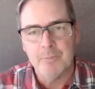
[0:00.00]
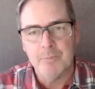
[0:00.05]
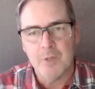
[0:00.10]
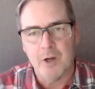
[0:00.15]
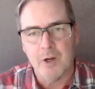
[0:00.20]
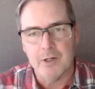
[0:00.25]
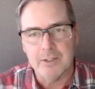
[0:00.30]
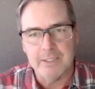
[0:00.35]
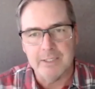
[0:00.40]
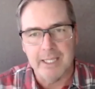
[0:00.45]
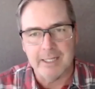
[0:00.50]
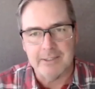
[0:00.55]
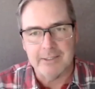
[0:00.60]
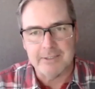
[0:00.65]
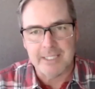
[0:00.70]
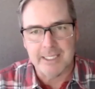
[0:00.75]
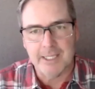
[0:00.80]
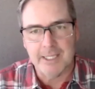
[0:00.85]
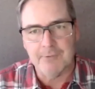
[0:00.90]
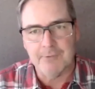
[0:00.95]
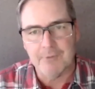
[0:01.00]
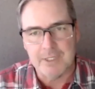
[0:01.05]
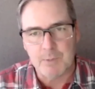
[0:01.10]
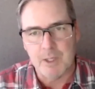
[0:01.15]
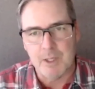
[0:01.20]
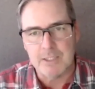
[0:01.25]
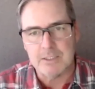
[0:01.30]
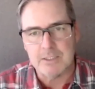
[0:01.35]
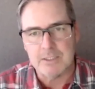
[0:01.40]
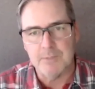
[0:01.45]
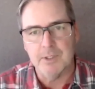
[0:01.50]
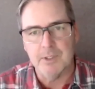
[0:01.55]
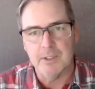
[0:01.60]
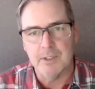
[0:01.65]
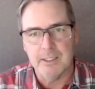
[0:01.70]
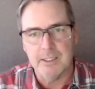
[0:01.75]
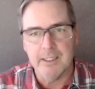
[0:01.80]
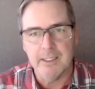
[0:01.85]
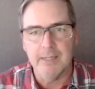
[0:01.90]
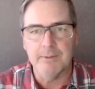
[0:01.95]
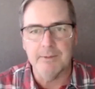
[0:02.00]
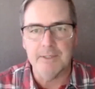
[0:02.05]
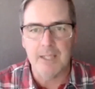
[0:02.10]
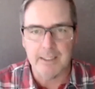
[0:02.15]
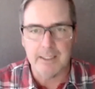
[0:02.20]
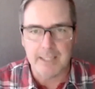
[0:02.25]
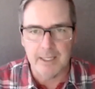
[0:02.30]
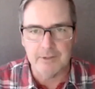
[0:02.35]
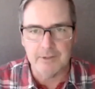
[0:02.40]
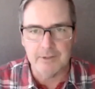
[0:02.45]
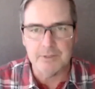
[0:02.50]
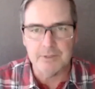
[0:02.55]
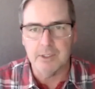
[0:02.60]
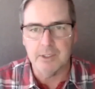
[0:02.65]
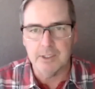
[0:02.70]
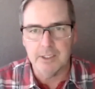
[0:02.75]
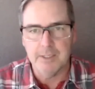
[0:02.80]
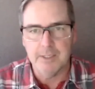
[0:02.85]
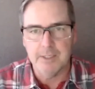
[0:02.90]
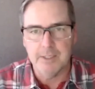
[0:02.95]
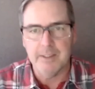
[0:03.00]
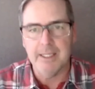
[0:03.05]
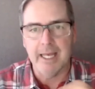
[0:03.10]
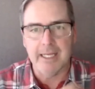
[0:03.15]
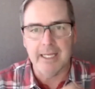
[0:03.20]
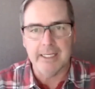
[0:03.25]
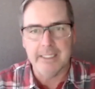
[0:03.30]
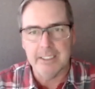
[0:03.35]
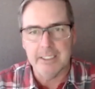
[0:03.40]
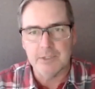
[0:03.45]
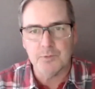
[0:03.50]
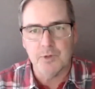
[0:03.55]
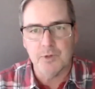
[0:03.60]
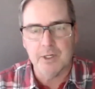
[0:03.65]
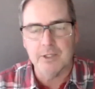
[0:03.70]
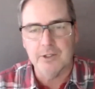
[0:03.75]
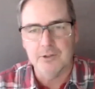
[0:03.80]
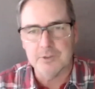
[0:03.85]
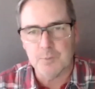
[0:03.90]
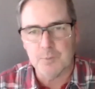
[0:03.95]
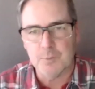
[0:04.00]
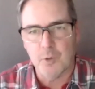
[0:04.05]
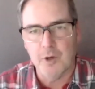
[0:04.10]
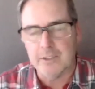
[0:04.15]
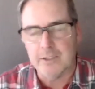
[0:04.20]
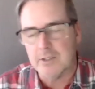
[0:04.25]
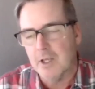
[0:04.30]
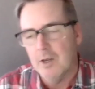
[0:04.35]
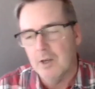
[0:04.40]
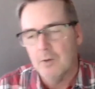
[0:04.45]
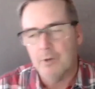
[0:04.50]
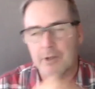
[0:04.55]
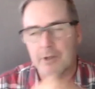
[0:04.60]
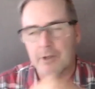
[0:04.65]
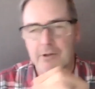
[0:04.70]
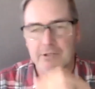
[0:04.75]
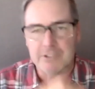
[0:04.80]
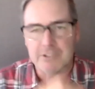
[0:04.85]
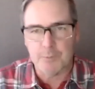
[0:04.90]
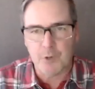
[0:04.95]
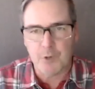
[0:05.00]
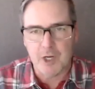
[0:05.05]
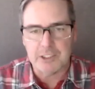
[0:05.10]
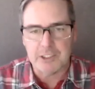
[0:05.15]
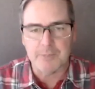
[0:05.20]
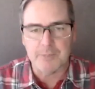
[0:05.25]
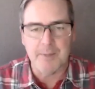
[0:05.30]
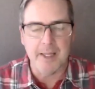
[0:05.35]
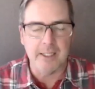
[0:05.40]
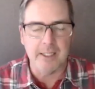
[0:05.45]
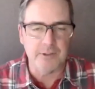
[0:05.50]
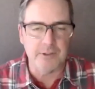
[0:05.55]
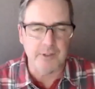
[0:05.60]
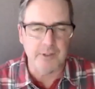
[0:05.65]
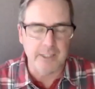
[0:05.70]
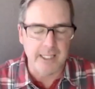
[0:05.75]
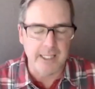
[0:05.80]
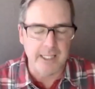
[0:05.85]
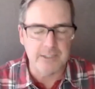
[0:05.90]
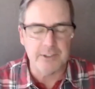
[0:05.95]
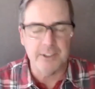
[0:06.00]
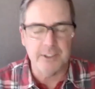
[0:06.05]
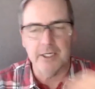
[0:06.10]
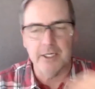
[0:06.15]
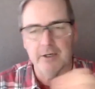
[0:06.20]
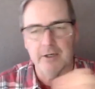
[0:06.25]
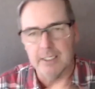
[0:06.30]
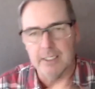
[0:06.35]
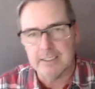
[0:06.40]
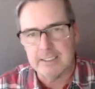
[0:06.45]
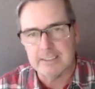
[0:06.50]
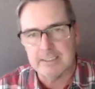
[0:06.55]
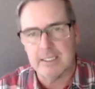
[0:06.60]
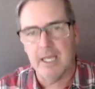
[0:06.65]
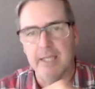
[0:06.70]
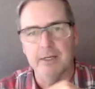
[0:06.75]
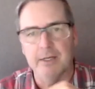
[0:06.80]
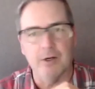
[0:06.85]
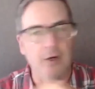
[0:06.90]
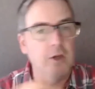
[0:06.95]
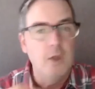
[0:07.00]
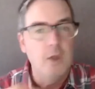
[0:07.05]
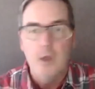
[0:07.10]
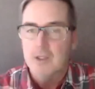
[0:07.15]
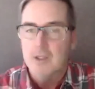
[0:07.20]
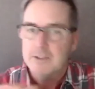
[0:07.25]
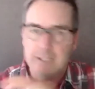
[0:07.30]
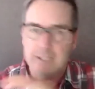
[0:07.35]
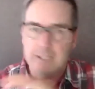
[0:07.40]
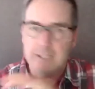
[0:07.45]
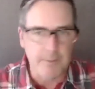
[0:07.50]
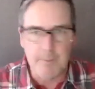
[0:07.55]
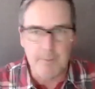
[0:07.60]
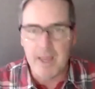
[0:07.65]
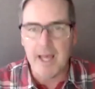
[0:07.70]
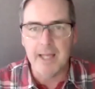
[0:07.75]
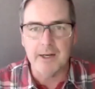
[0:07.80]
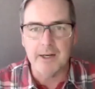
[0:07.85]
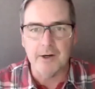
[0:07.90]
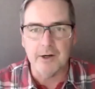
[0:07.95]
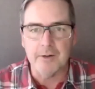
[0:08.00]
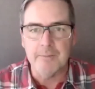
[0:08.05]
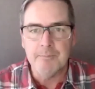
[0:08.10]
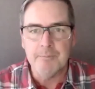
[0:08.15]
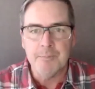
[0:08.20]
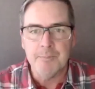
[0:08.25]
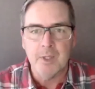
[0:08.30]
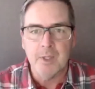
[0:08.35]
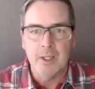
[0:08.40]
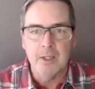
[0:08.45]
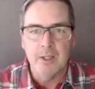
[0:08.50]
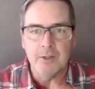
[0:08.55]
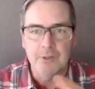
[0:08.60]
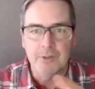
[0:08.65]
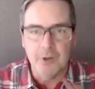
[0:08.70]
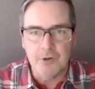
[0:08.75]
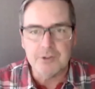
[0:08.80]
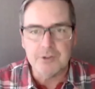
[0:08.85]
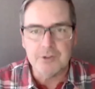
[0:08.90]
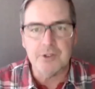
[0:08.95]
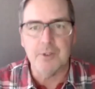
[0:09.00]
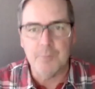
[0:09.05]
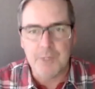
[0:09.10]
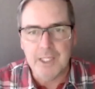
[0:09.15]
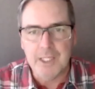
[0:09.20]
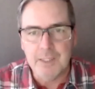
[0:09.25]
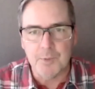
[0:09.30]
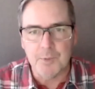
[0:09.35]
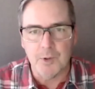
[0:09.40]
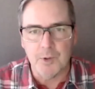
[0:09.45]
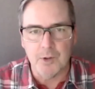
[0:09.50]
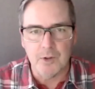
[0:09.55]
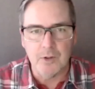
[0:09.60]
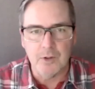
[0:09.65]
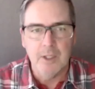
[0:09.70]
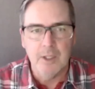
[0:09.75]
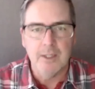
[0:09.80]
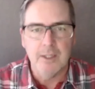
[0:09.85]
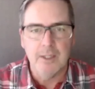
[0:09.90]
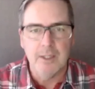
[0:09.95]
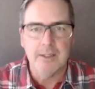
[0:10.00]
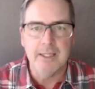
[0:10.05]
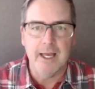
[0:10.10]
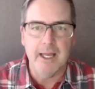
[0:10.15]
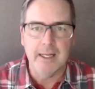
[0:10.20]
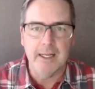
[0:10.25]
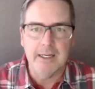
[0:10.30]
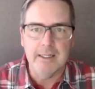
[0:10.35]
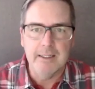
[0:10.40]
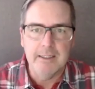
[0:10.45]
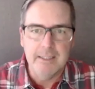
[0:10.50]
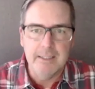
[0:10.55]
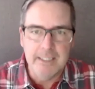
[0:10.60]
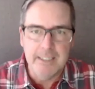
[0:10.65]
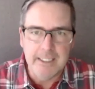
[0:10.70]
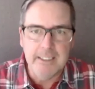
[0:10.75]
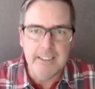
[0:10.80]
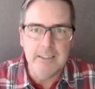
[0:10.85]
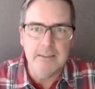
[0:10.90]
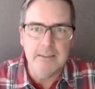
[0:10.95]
that are taking responsibility and accountability at each one of those points, whether it's a project manager, an engineer, a designer, doesn't matter. Those are the people that need